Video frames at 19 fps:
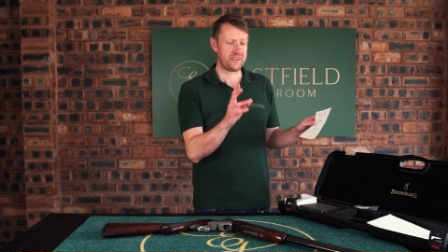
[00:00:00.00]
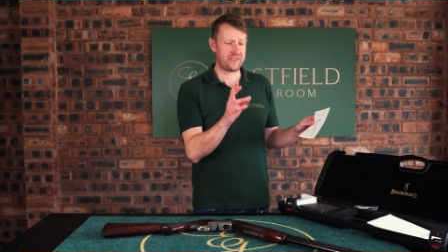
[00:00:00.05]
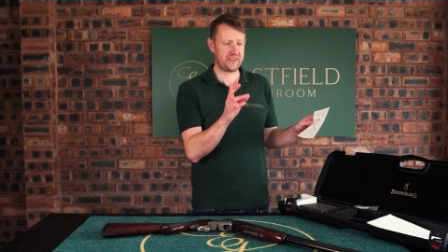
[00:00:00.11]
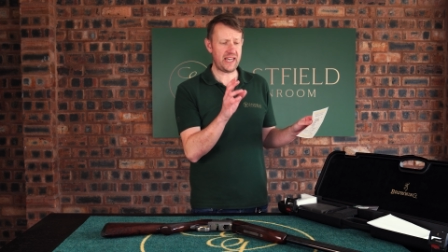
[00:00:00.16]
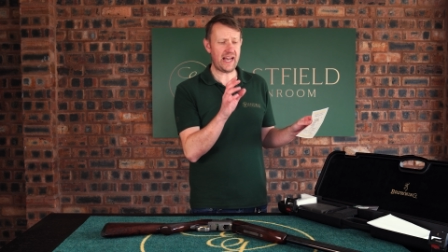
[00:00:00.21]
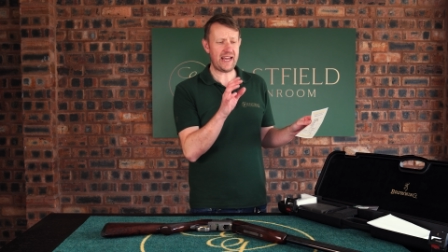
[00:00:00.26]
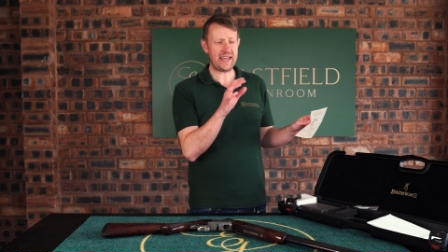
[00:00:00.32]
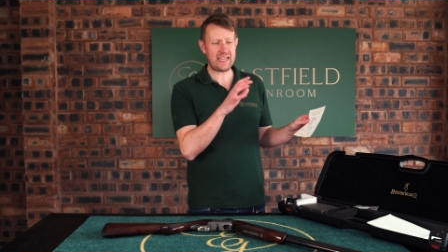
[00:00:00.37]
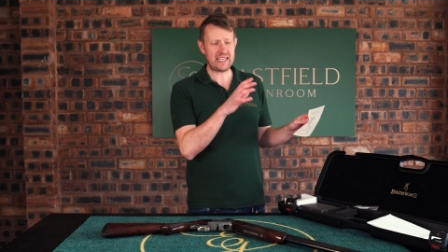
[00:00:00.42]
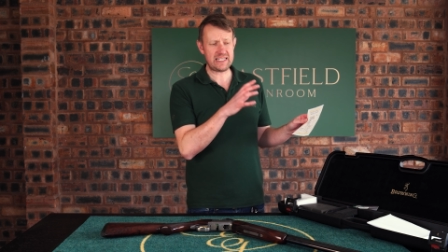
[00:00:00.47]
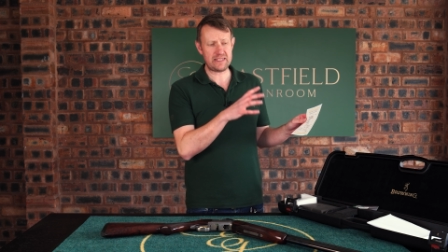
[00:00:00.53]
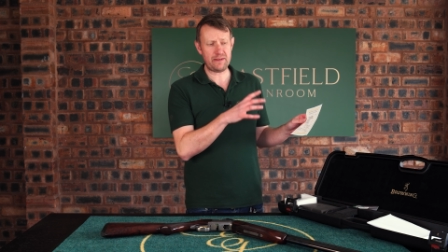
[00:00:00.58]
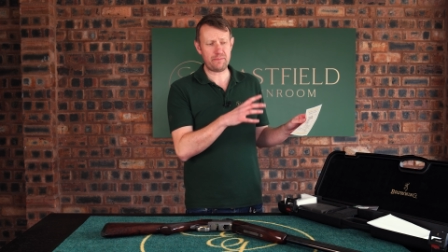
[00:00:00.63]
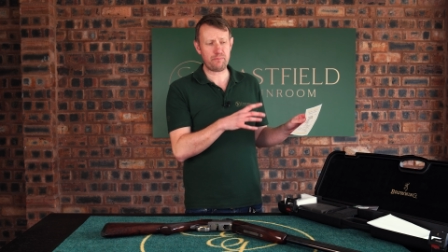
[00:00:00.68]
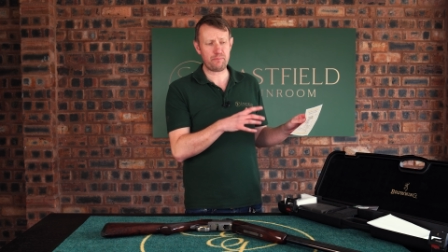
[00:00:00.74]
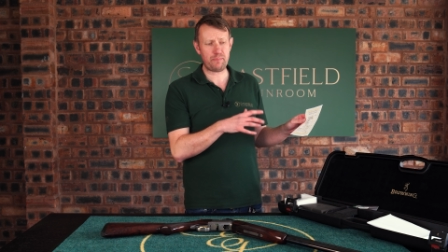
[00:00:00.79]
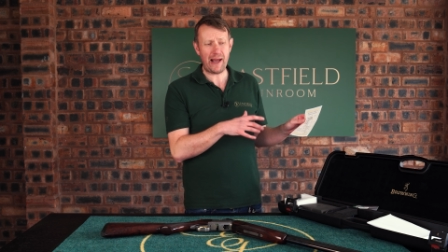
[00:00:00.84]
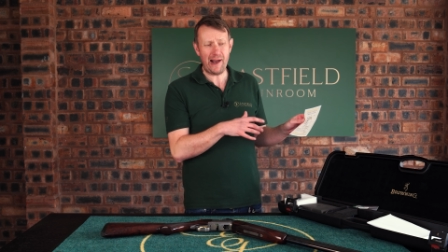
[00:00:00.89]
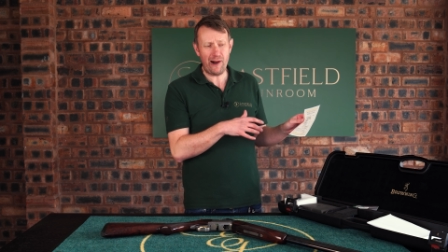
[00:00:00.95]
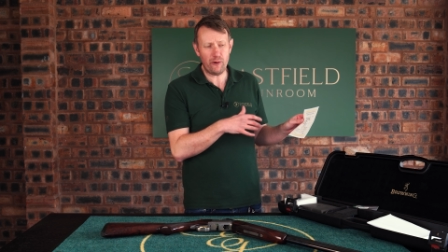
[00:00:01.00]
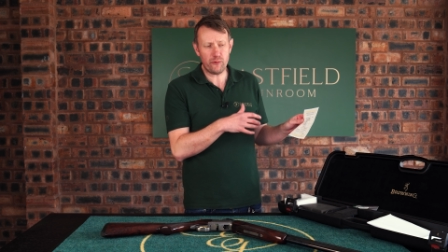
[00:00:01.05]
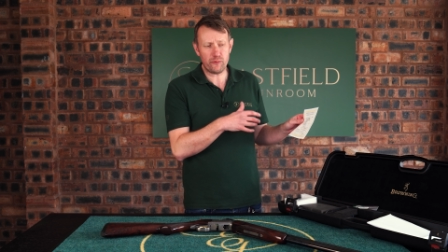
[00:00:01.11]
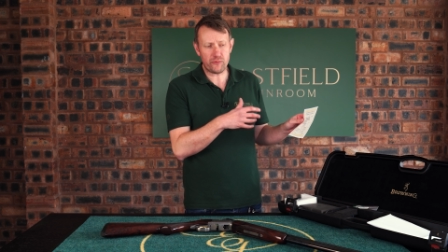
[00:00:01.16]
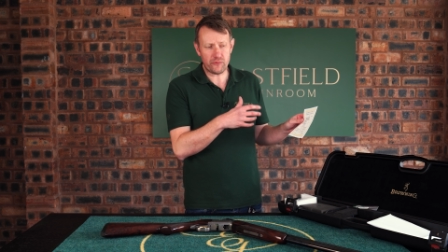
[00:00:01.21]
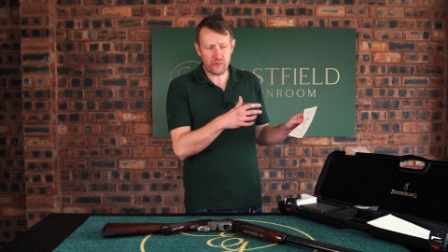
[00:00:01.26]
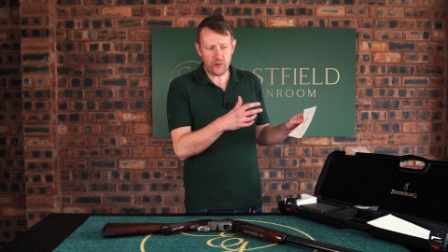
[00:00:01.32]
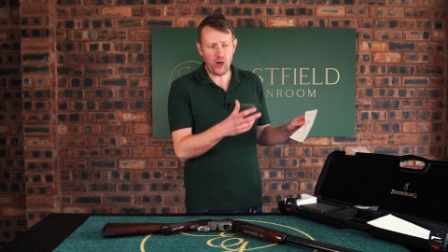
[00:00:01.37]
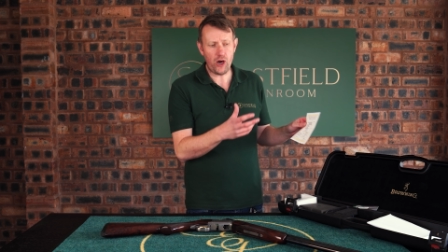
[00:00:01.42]
That is about
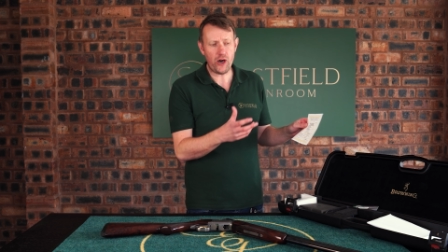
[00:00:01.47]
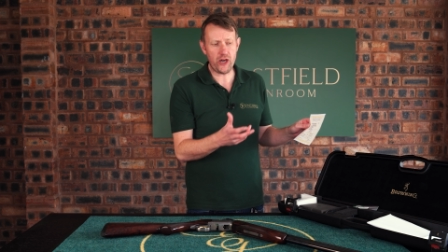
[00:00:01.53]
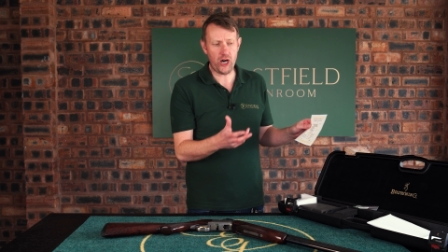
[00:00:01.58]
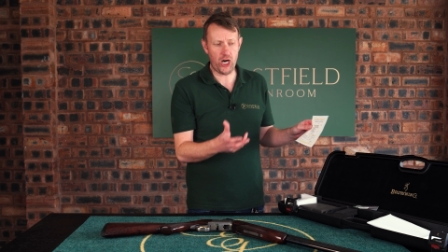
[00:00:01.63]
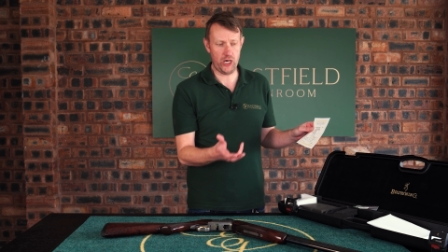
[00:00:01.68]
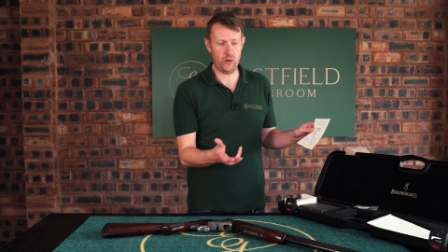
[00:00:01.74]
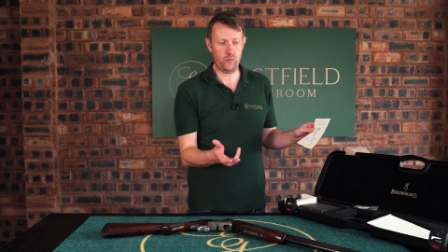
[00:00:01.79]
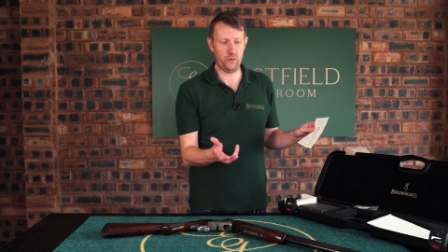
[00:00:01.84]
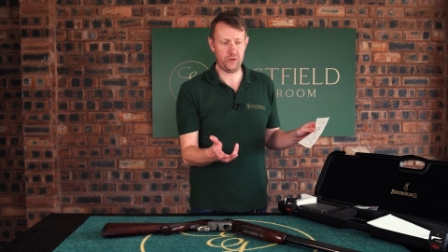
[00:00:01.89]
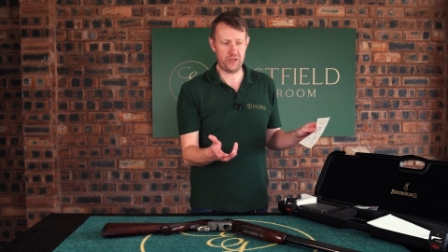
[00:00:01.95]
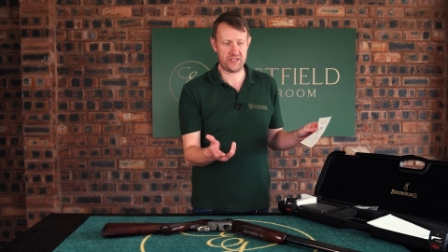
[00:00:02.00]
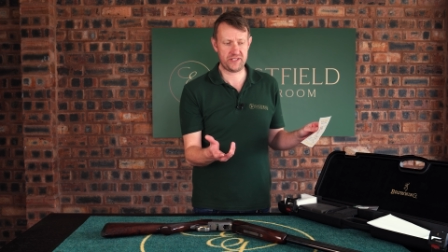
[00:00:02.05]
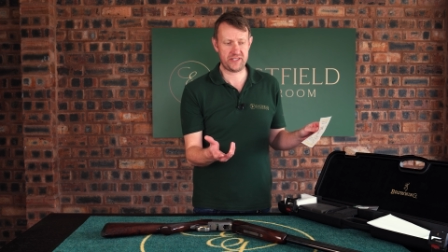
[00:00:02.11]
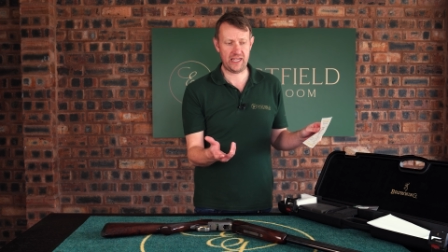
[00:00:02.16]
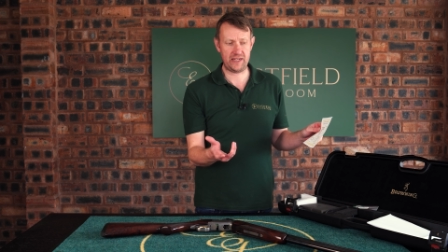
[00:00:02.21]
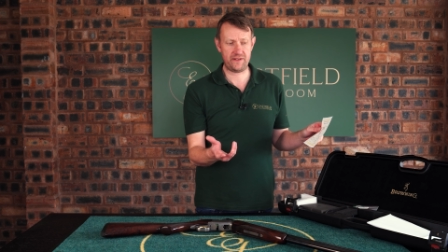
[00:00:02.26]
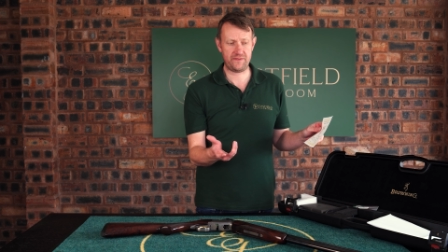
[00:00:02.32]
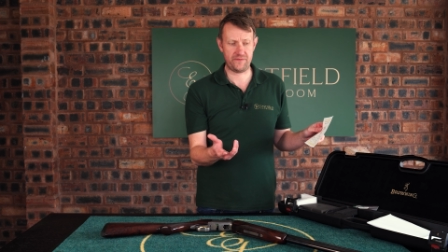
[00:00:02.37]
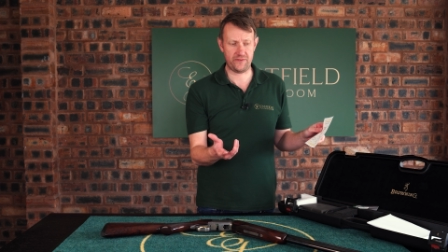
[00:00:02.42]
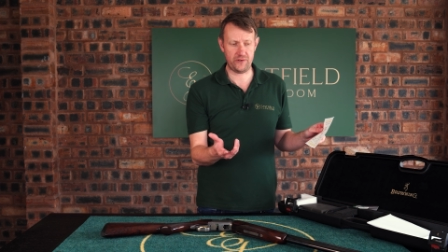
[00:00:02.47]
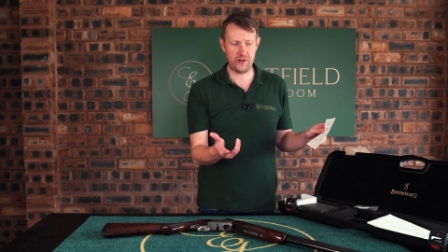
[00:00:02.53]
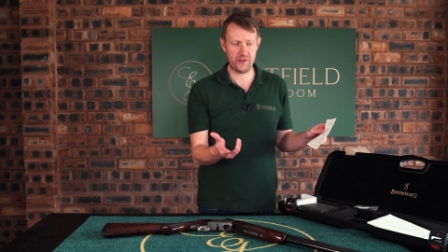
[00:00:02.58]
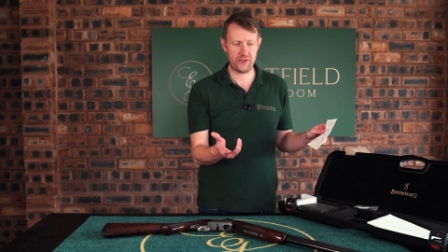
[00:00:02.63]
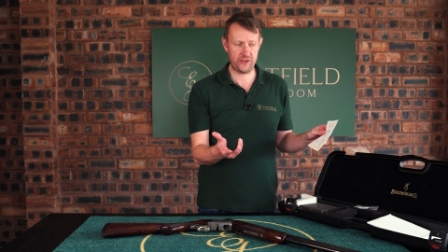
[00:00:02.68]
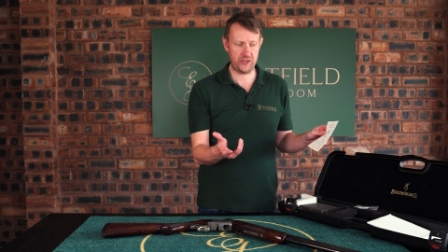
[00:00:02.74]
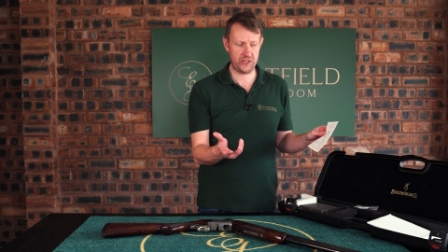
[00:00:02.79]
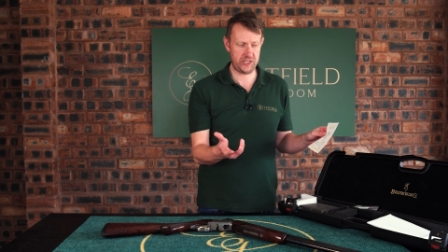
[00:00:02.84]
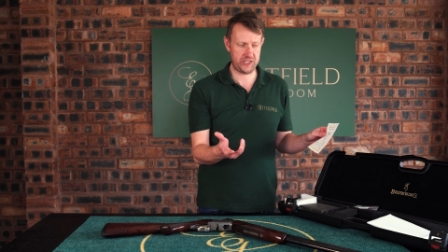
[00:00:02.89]
right, I would have said, for a
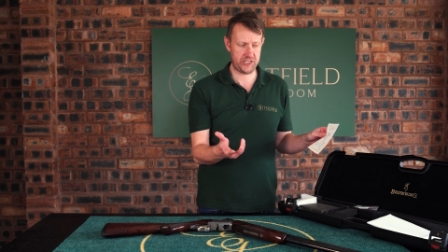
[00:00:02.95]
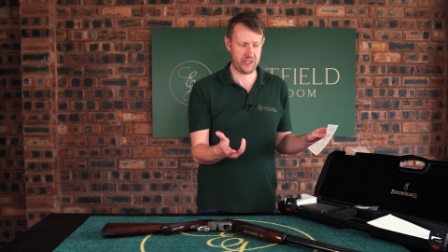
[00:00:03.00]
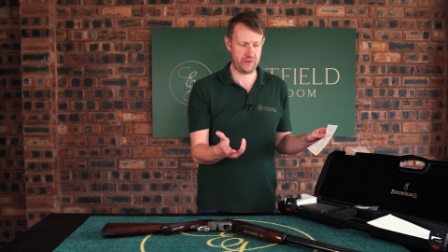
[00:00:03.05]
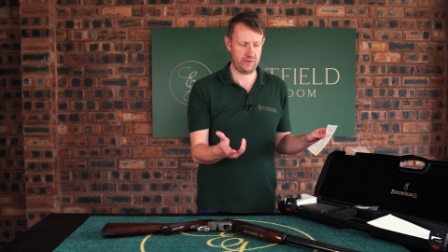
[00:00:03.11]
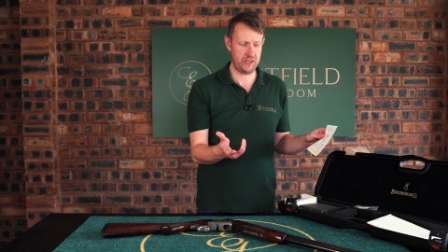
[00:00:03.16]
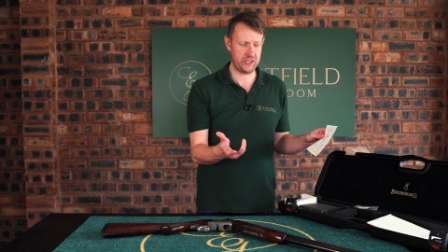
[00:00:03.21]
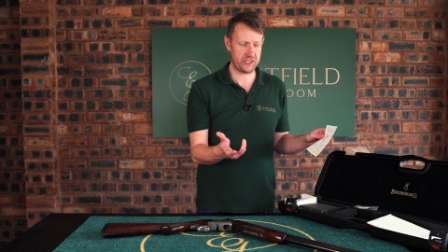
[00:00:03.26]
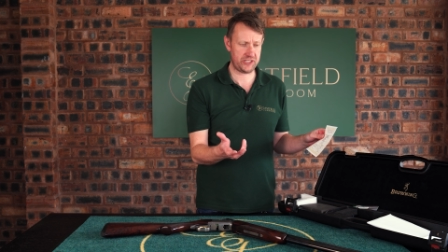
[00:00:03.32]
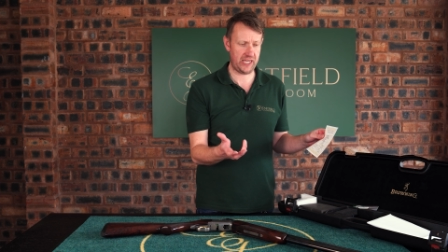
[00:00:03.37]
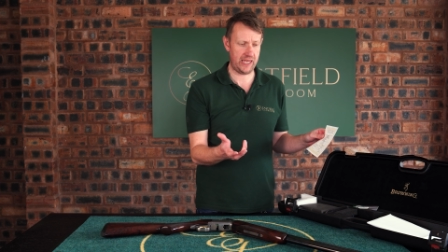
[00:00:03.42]
32-inch